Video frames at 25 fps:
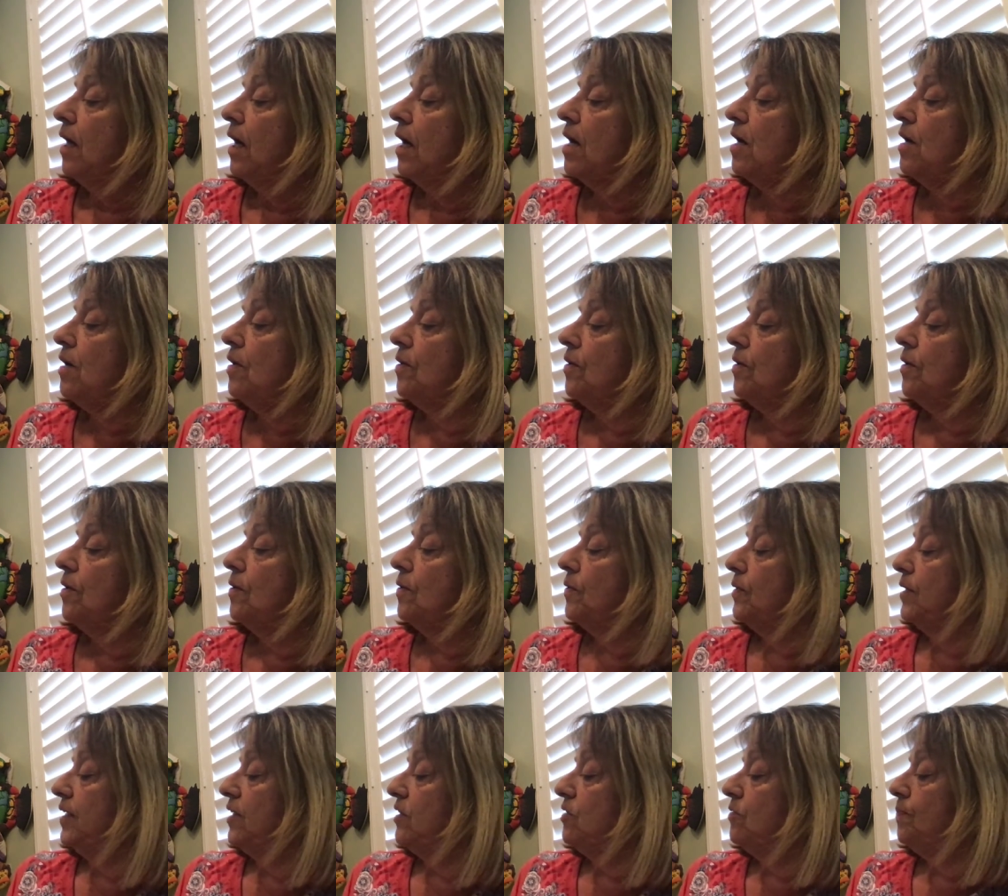Uh
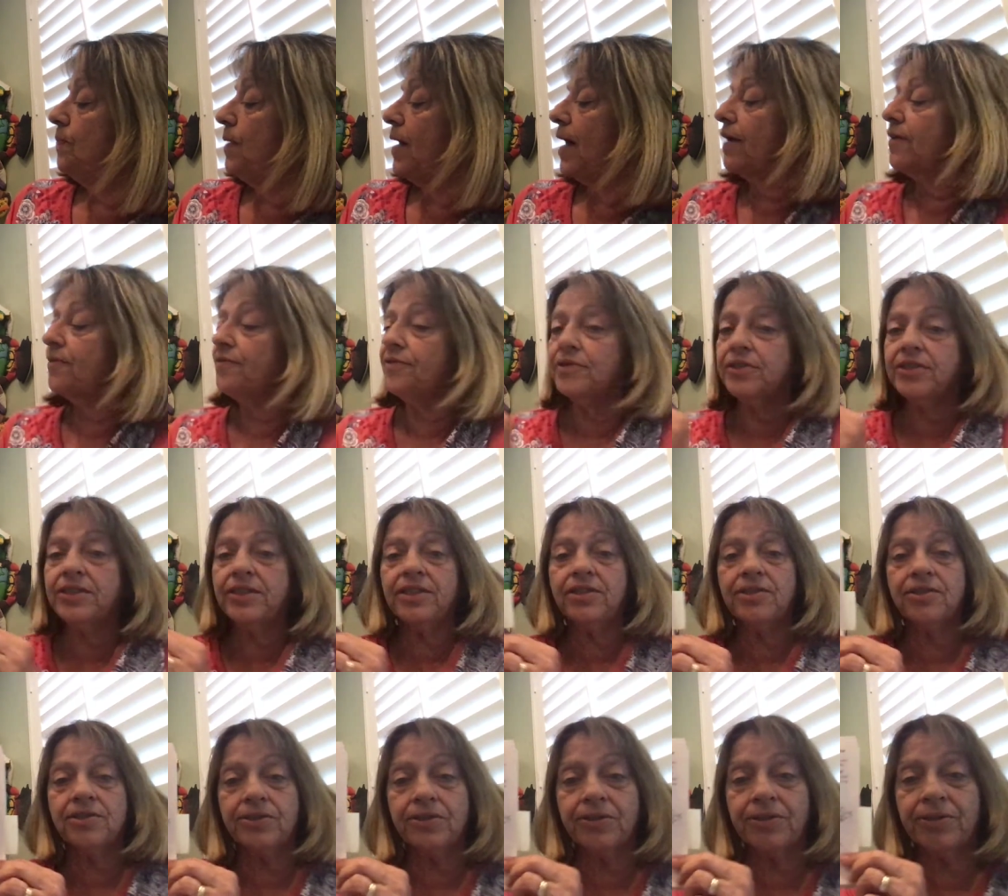oh, he's back for
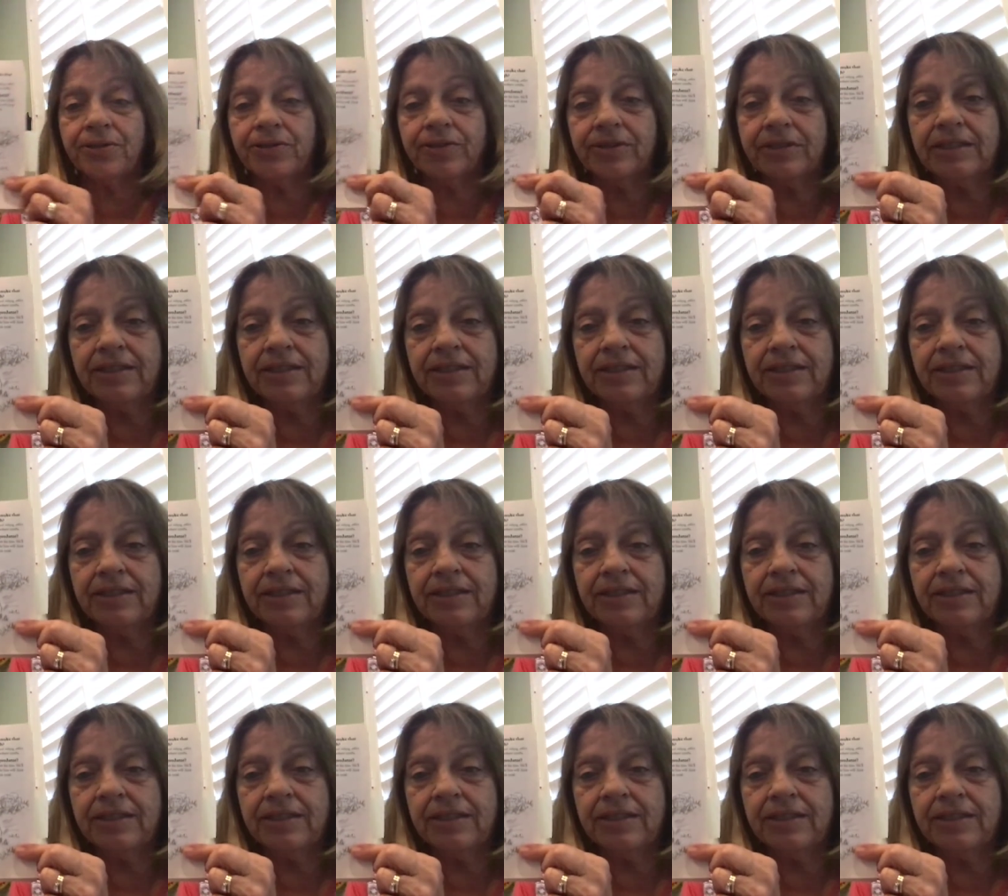dessert.